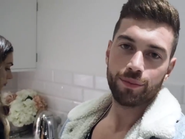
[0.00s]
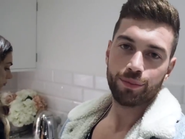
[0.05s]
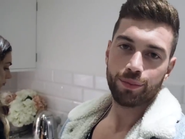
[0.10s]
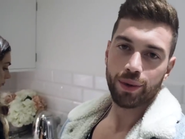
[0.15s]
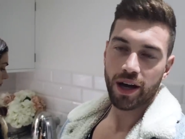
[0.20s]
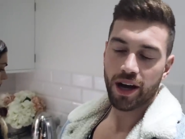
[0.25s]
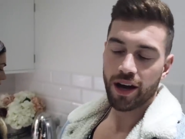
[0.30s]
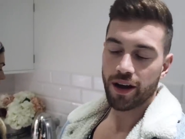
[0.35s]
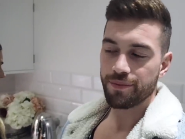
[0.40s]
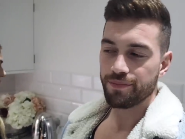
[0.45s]

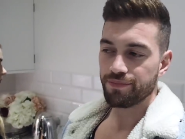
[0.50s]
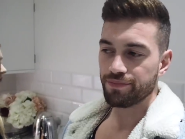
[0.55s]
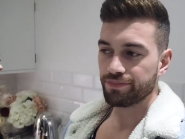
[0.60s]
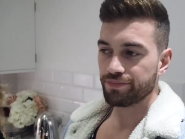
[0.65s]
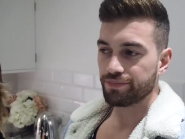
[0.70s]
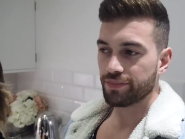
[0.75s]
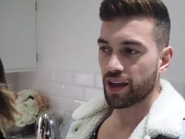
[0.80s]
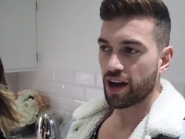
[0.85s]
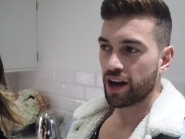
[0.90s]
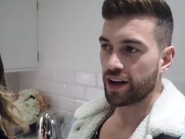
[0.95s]
but
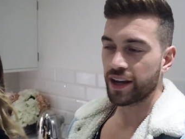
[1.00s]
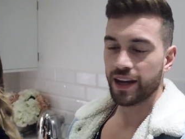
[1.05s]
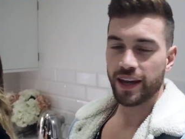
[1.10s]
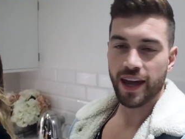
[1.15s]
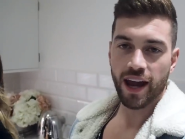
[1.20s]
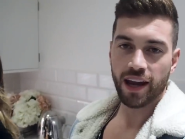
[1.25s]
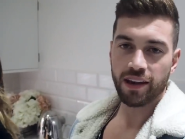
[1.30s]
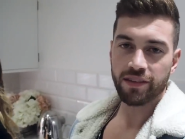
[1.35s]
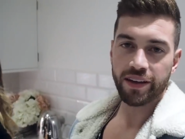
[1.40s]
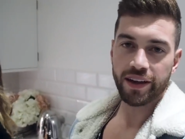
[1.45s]
I didn't
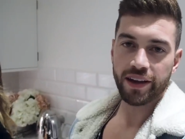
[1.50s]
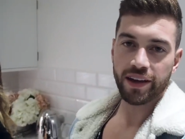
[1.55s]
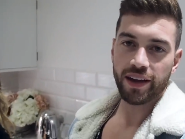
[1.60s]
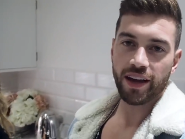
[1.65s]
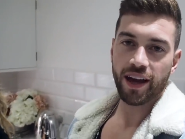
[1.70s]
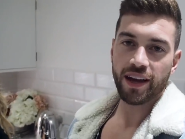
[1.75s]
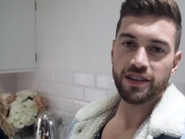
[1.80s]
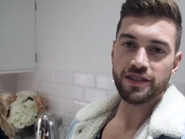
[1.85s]
get anything.